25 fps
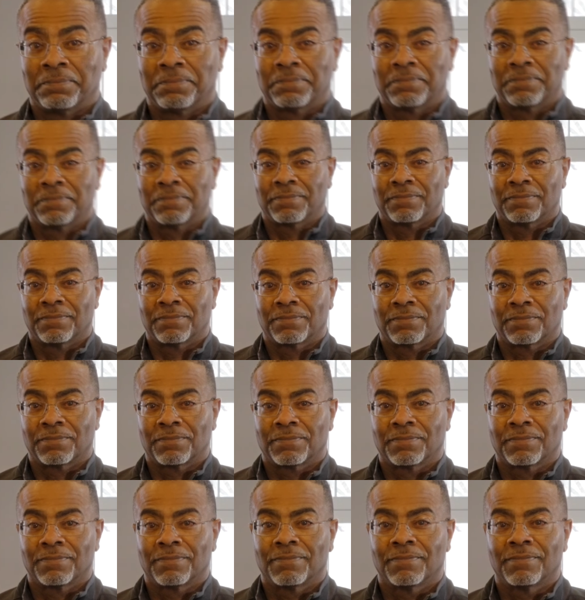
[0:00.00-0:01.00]

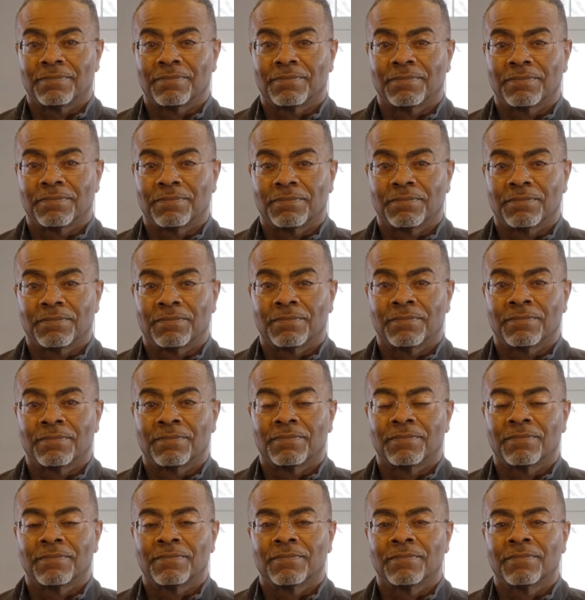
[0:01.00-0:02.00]

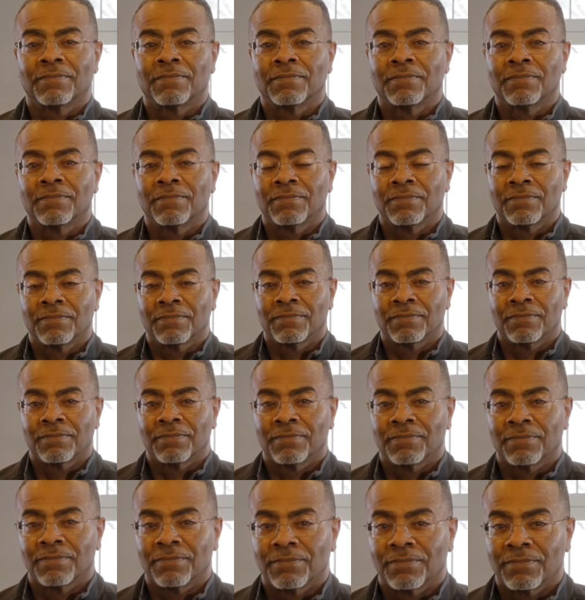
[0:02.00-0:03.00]

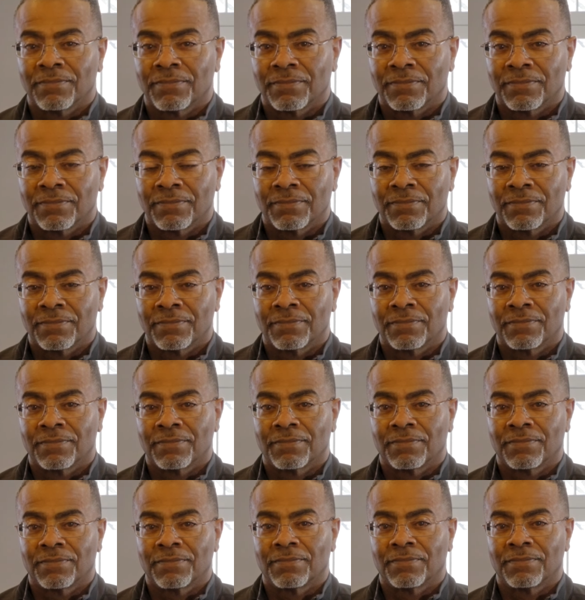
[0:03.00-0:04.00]

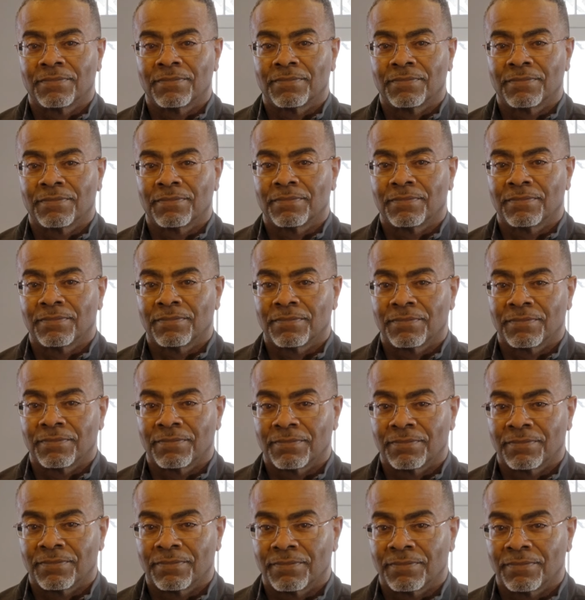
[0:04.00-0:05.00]

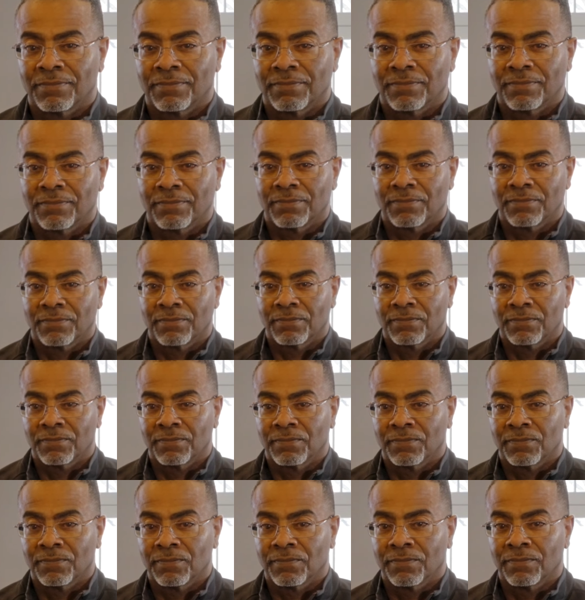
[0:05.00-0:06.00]

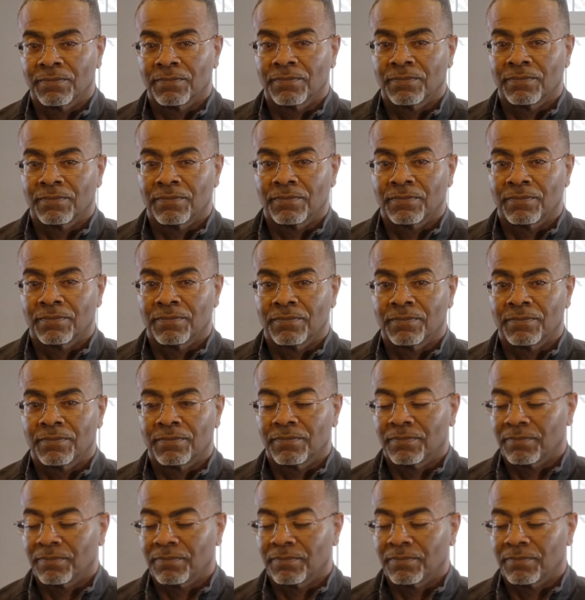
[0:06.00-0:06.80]
No words are spoken by the person on screen.